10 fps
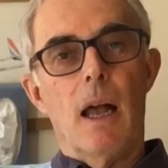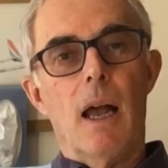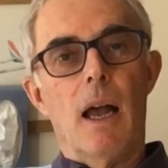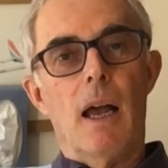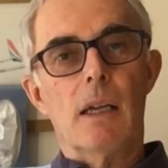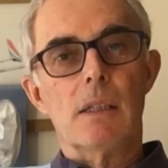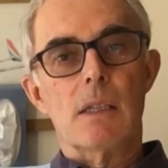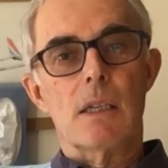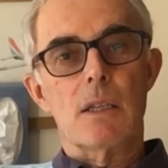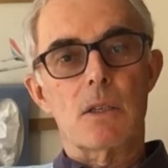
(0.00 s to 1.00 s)

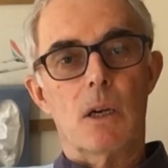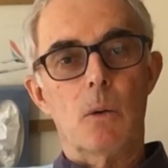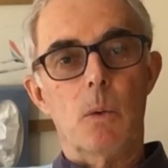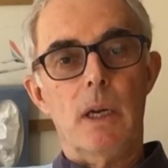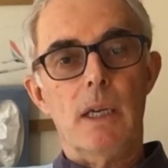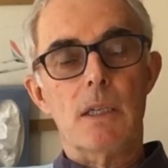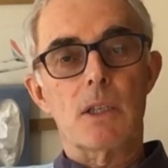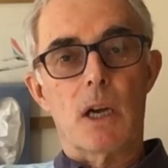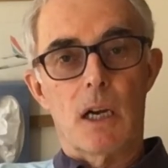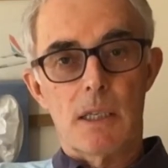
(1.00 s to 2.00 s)
And so we
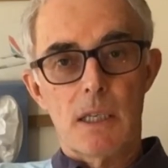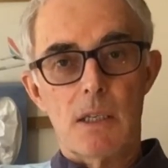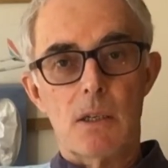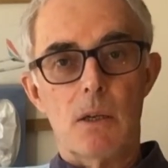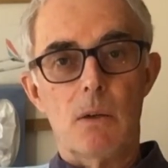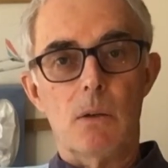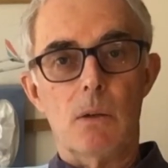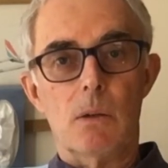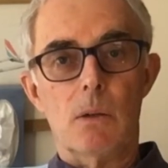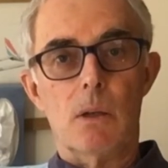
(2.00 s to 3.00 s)
started to
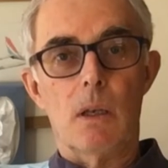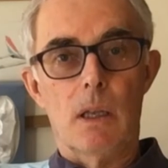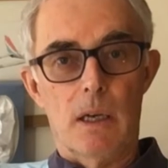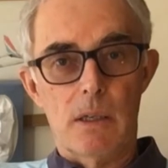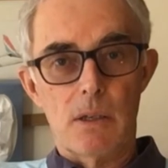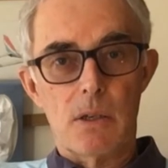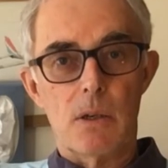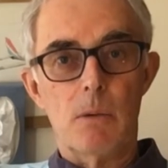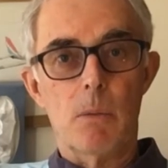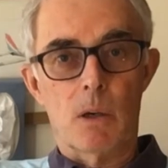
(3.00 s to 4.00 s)
learn
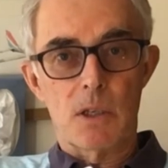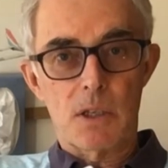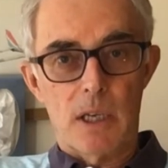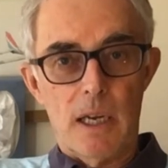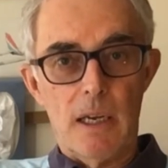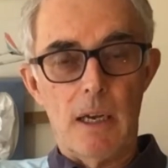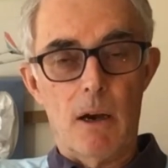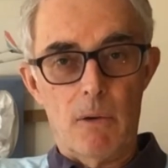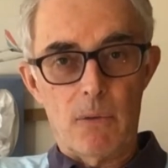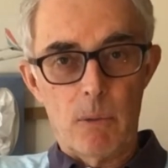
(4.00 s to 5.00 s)
to monoski
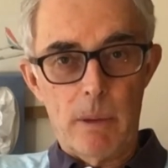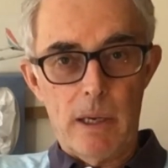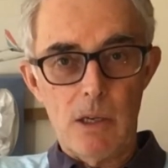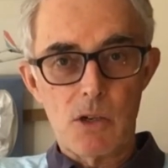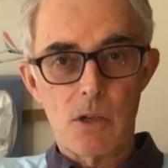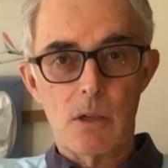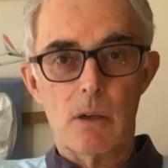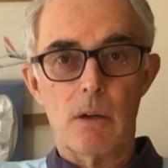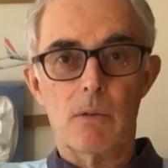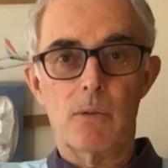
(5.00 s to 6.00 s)
off the beach
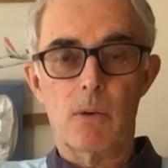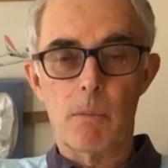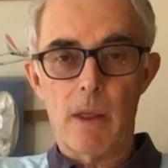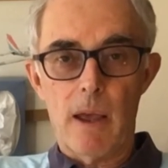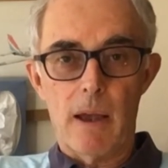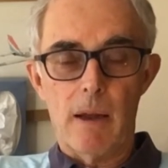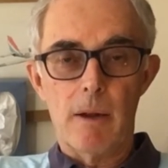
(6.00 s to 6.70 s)
from there.